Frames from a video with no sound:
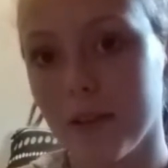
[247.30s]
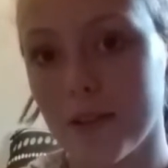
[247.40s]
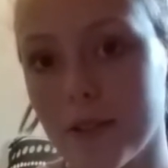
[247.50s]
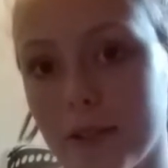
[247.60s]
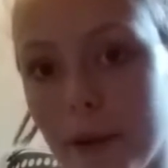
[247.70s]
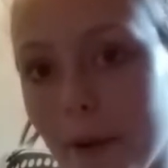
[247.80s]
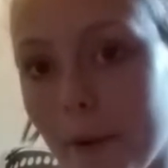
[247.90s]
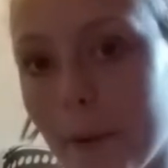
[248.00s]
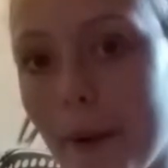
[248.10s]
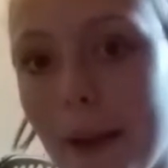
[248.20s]

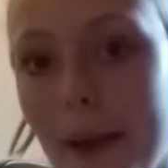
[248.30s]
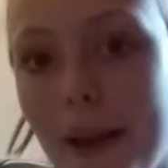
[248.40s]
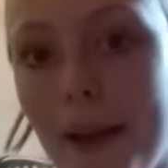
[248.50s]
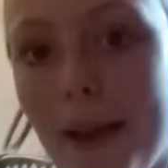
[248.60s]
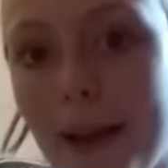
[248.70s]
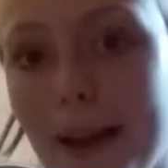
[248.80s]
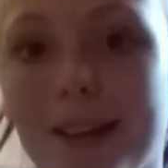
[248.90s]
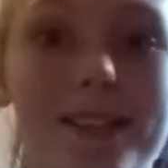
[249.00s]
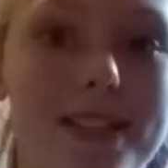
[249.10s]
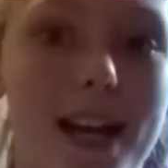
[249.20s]
So
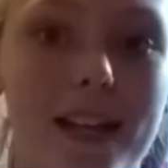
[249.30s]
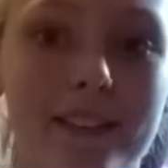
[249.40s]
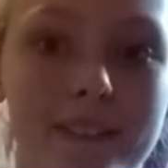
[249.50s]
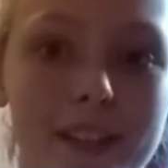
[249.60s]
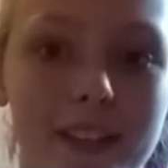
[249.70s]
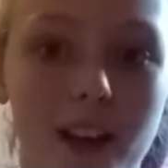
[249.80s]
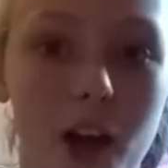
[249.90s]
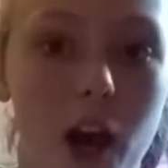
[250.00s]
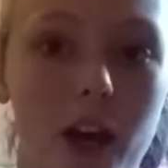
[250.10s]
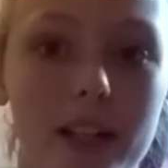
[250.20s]
I was kind of
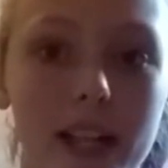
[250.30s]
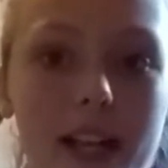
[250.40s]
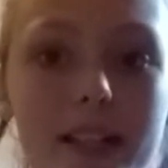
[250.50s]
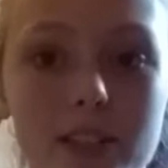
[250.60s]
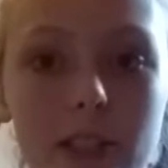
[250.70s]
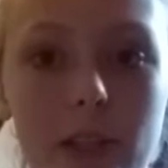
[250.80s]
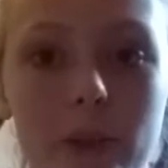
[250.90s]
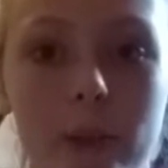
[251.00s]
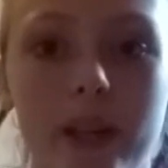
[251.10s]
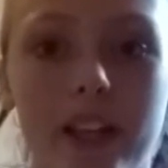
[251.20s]
hard to get
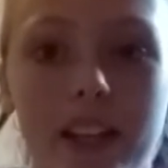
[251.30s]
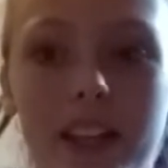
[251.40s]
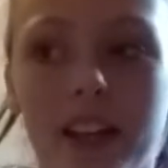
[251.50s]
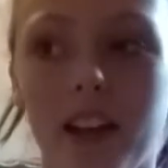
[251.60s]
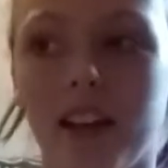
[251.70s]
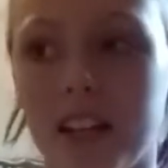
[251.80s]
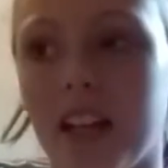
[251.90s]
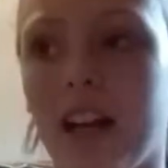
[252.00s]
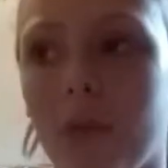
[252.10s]
into, hard to get out.